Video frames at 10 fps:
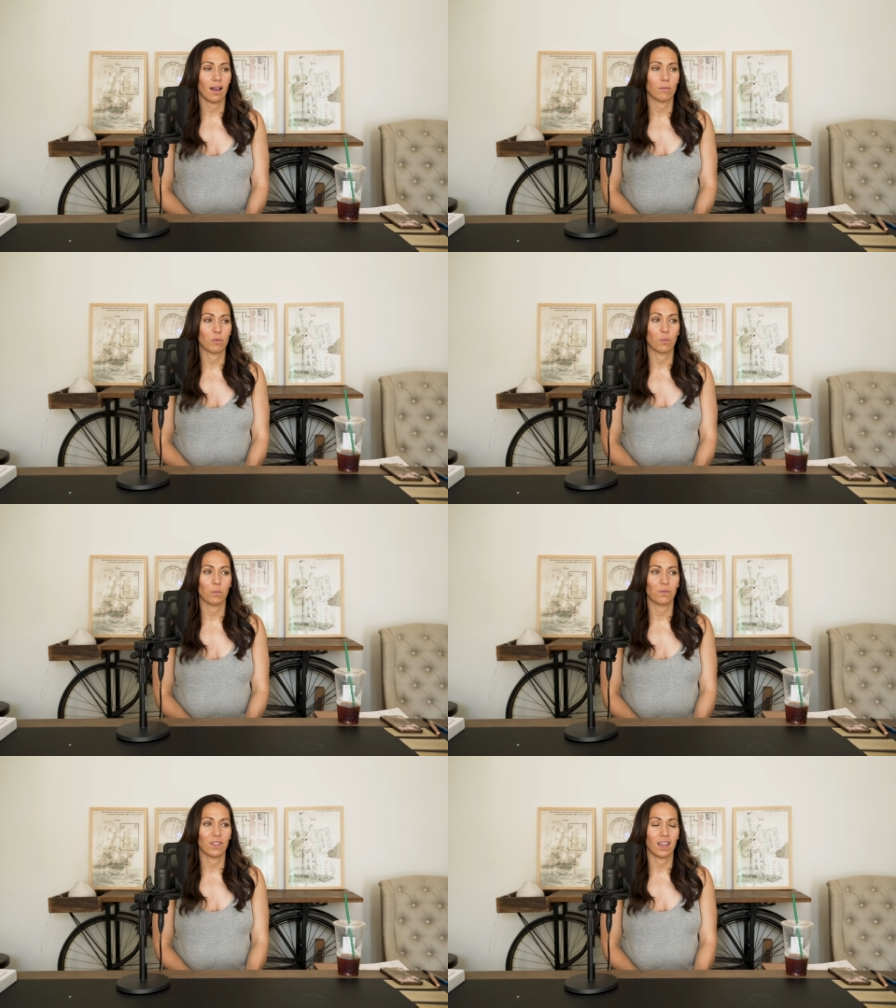
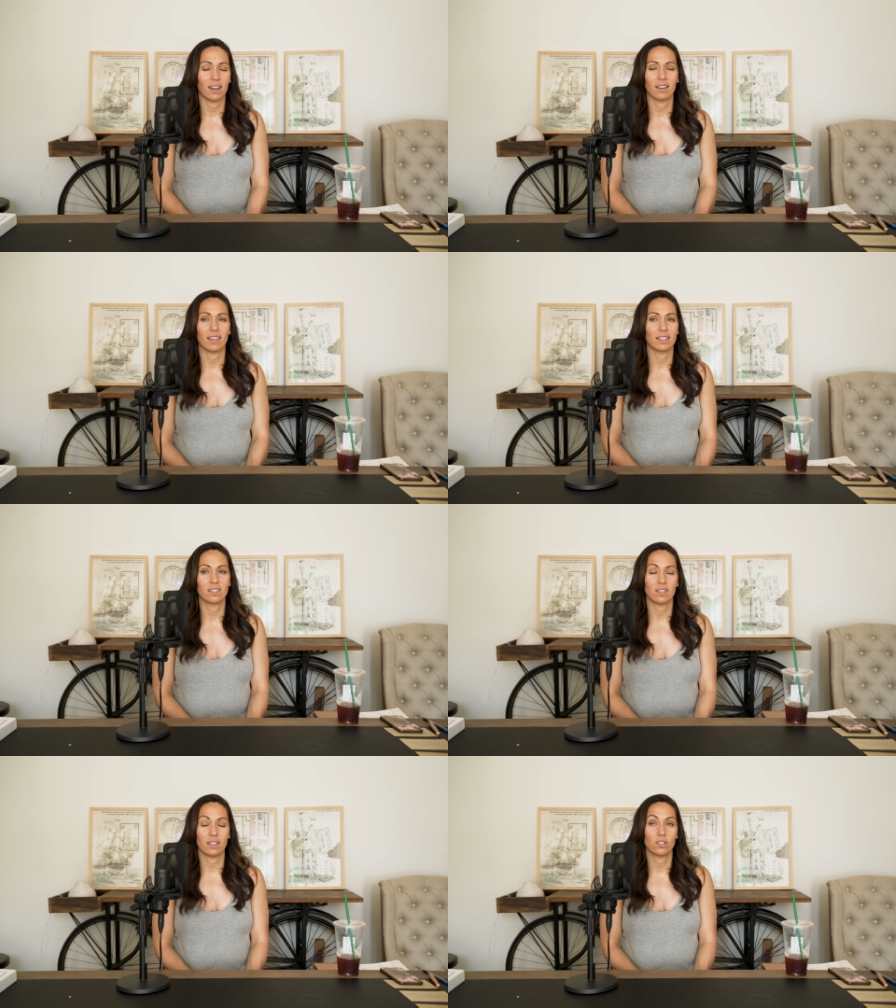Um, and
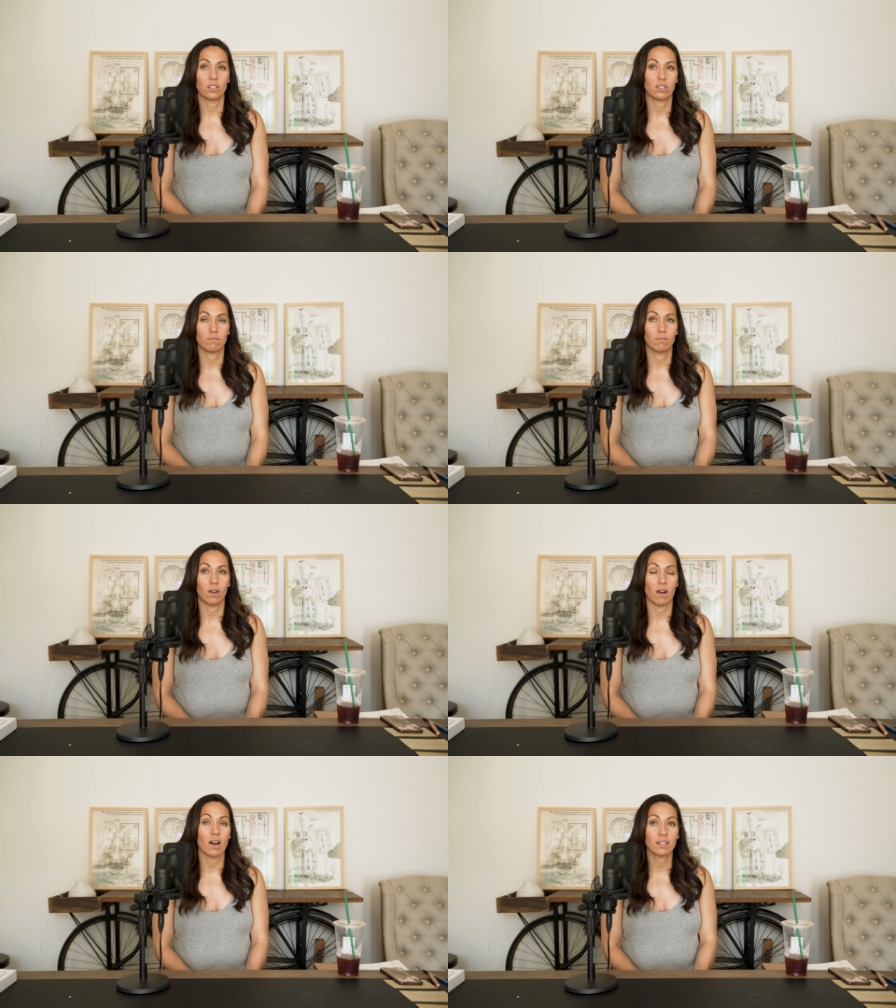that's it's just
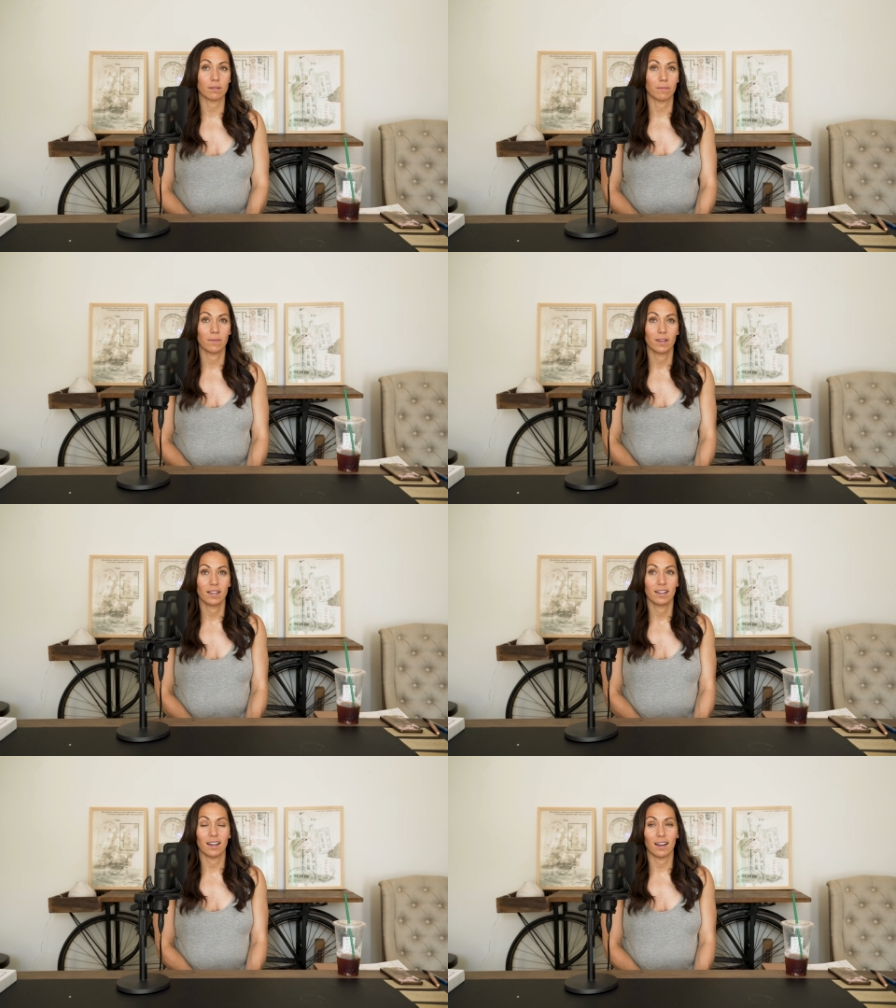awesome.
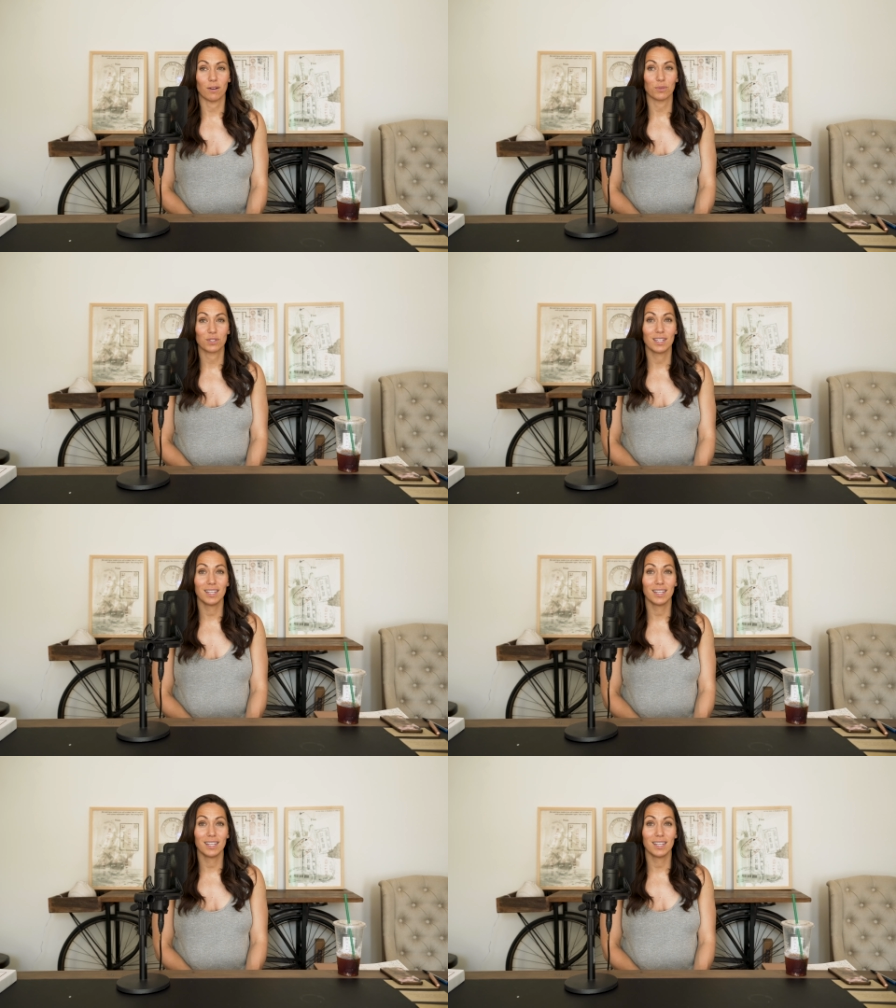Uh, we'll